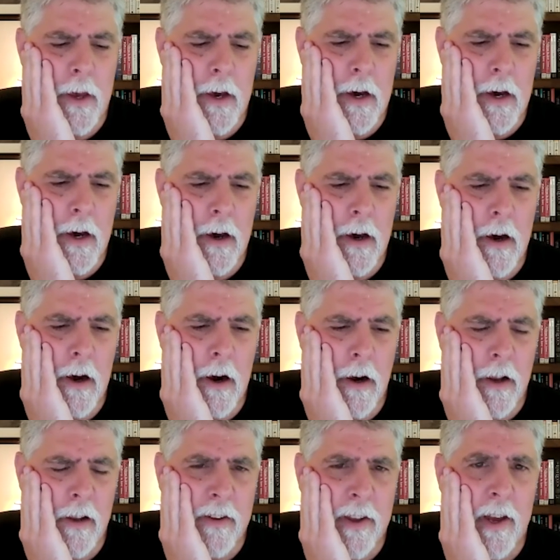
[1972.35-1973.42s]

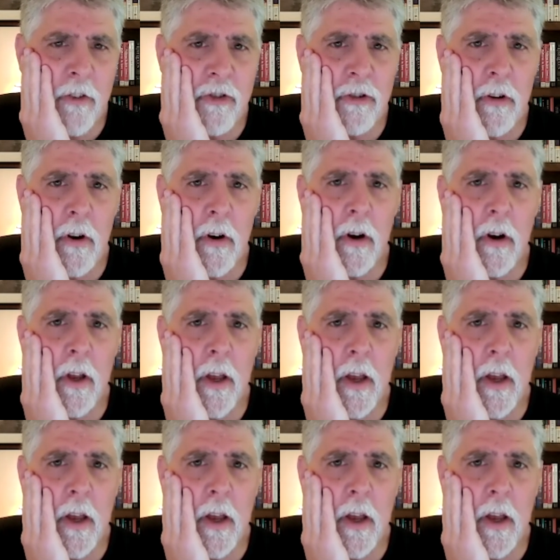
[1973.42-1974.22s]
Architecture,